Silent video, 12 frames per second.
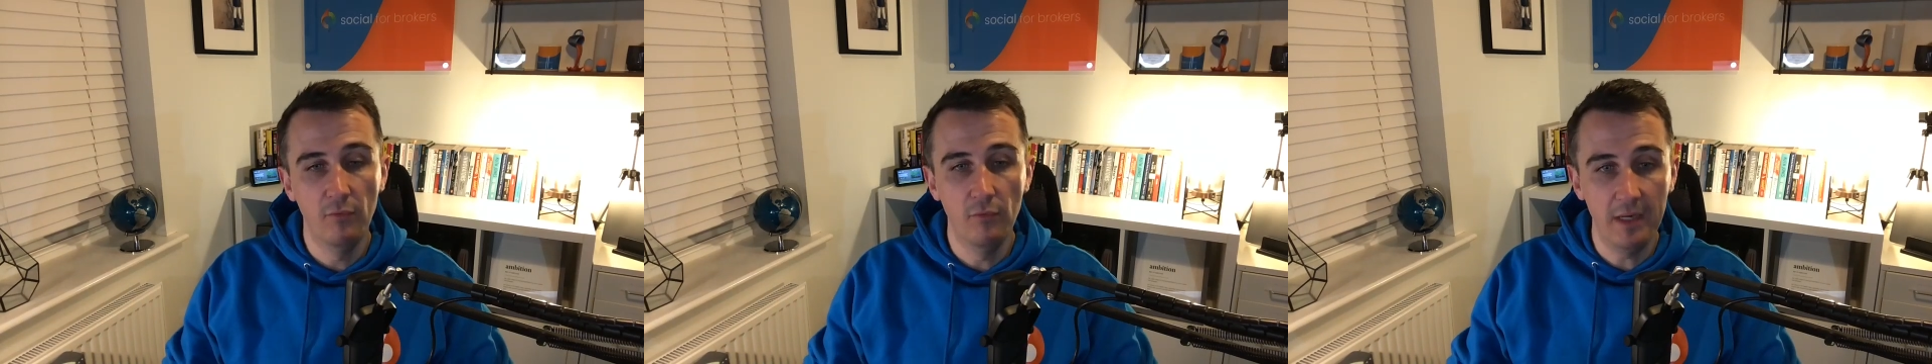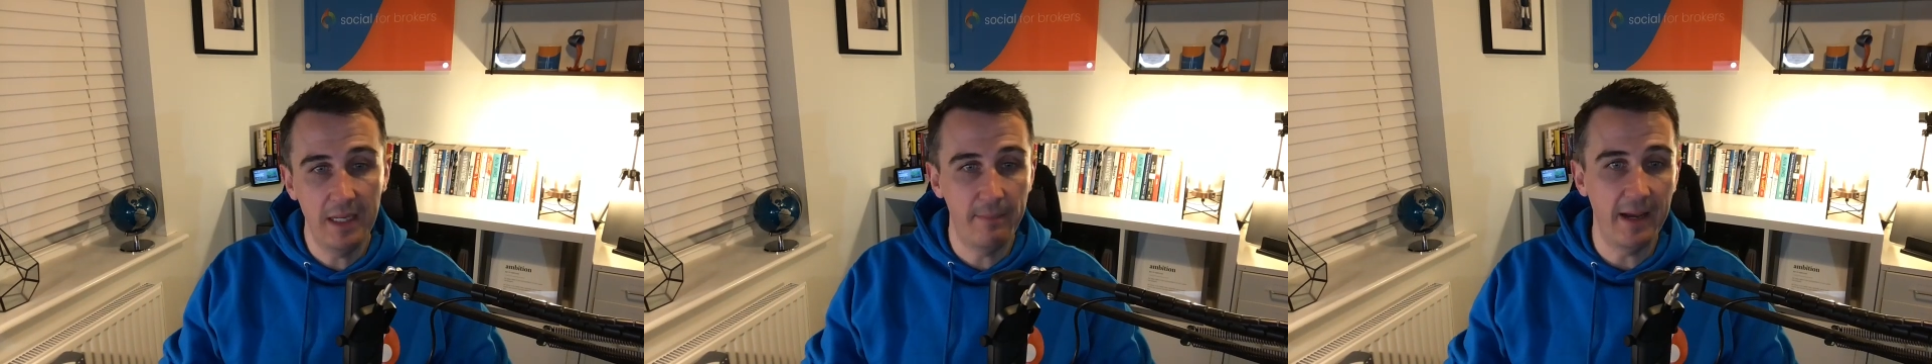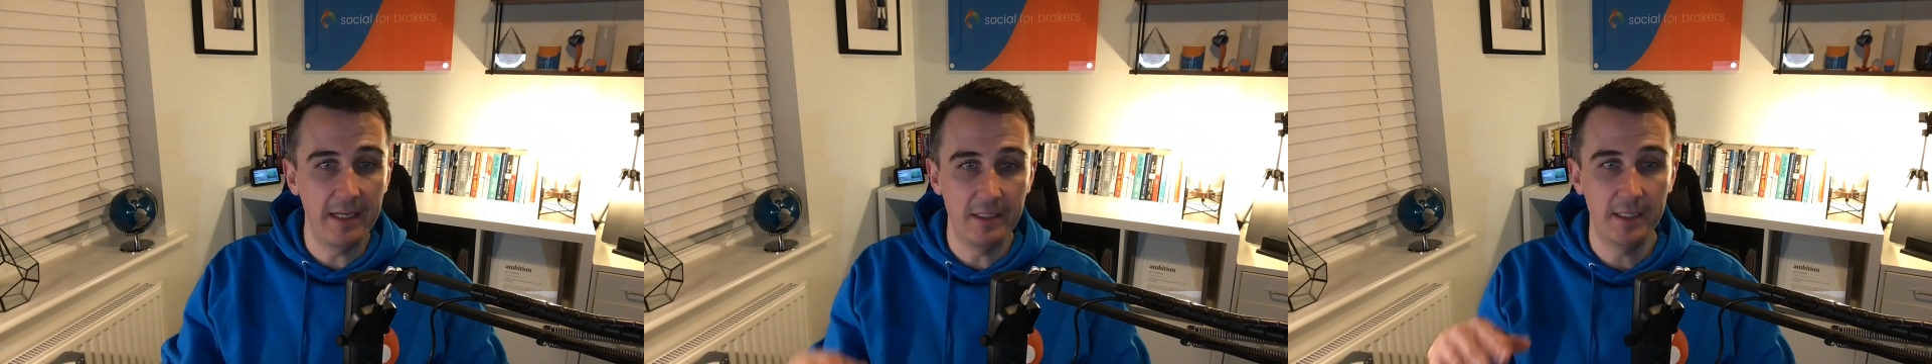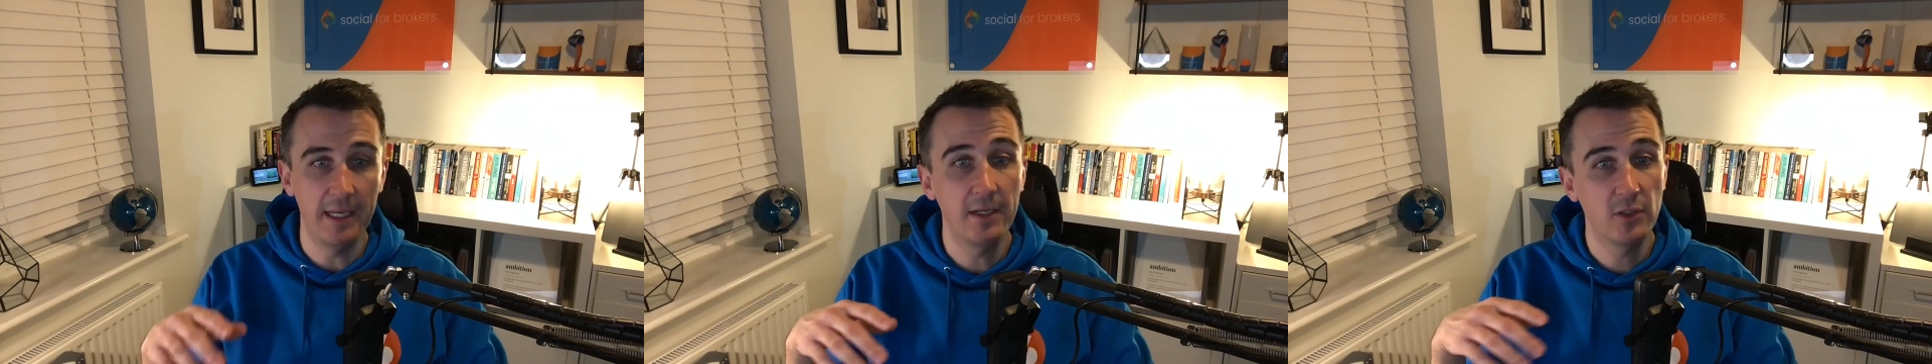really
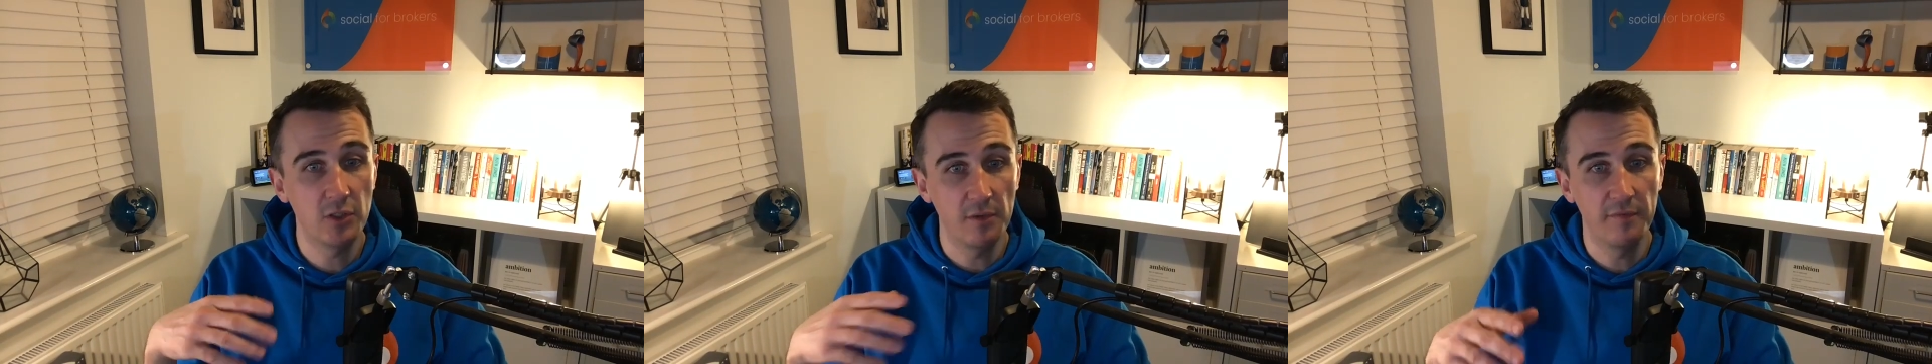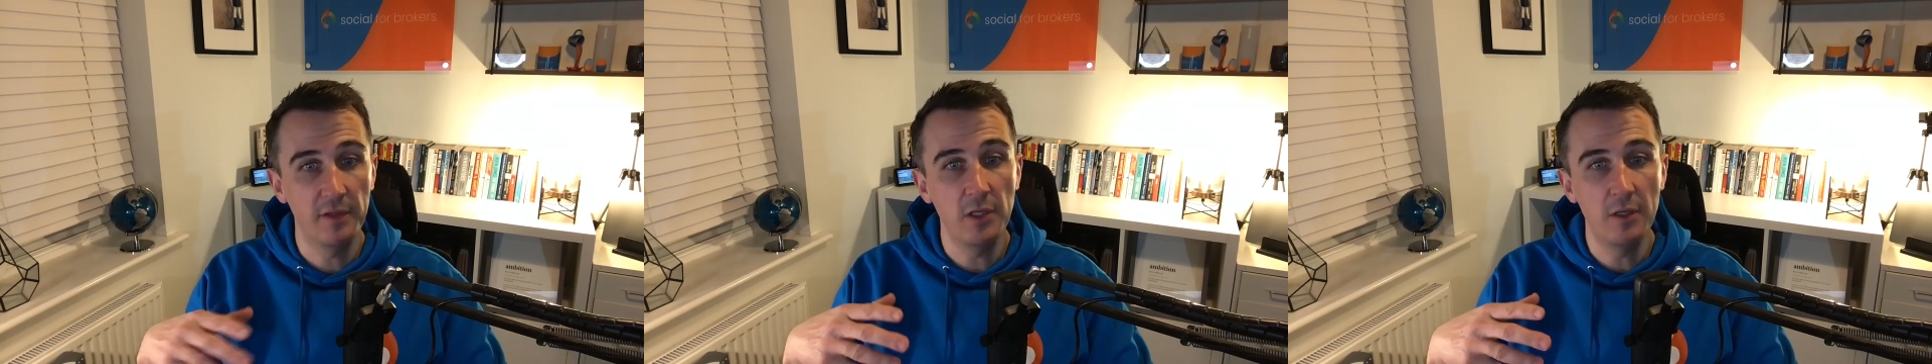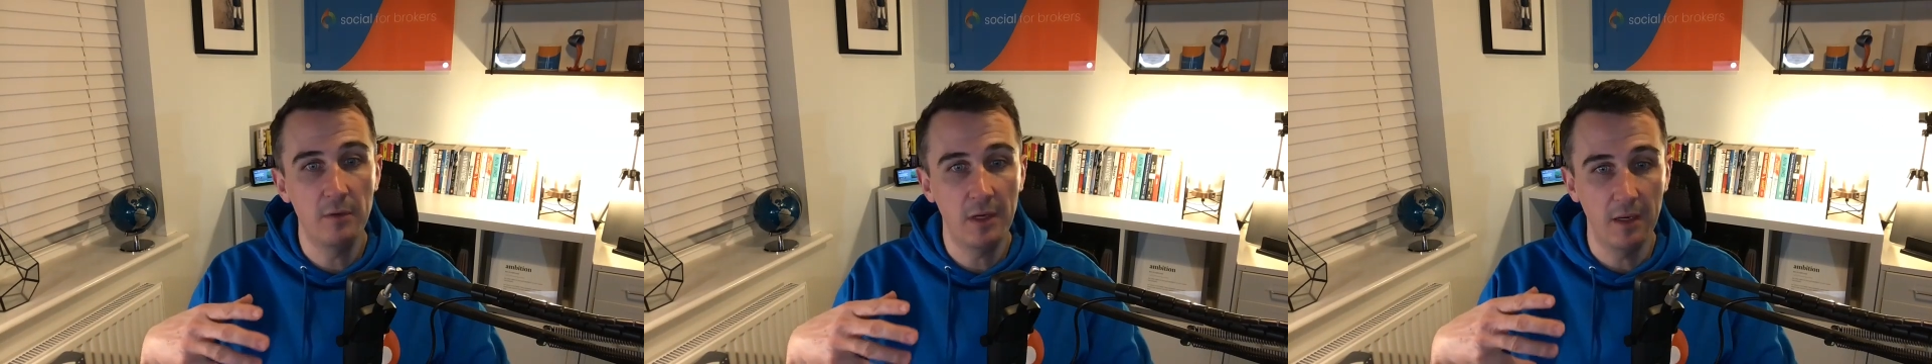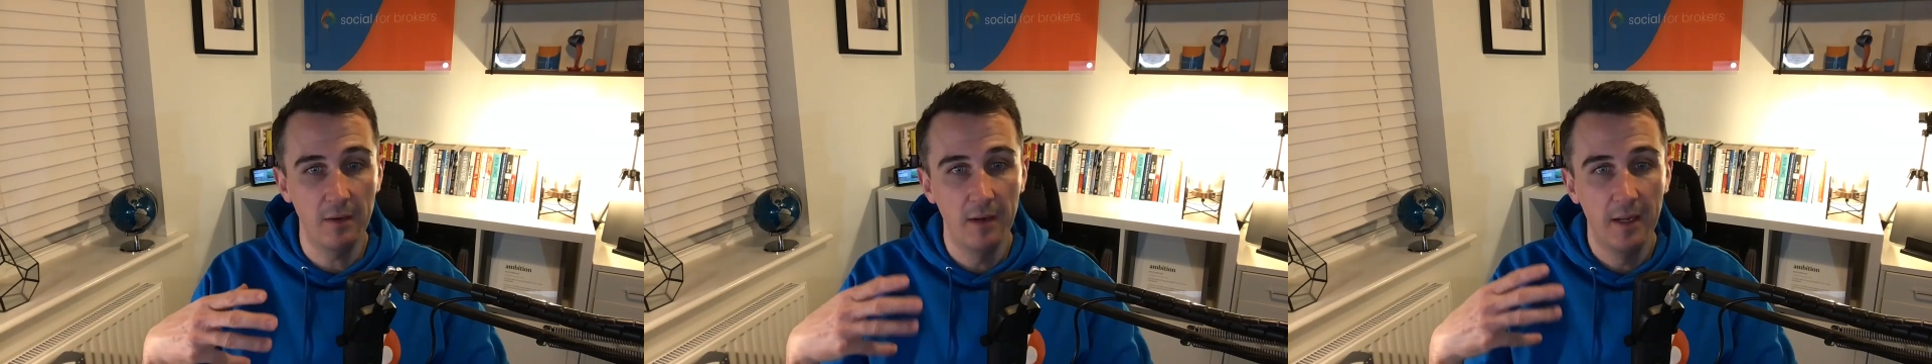basic stuff that you
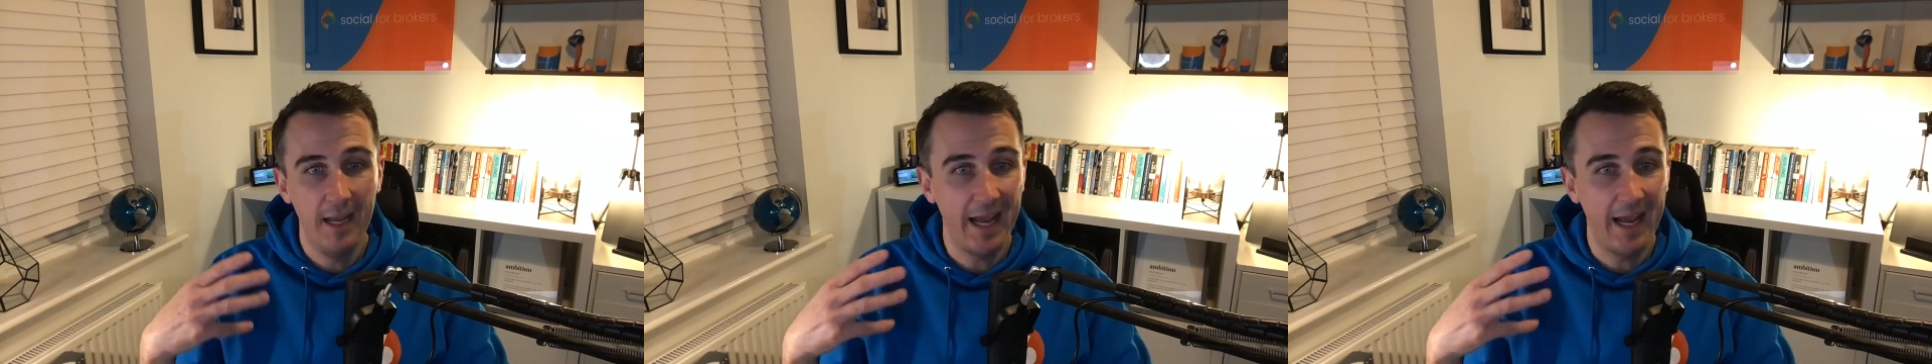can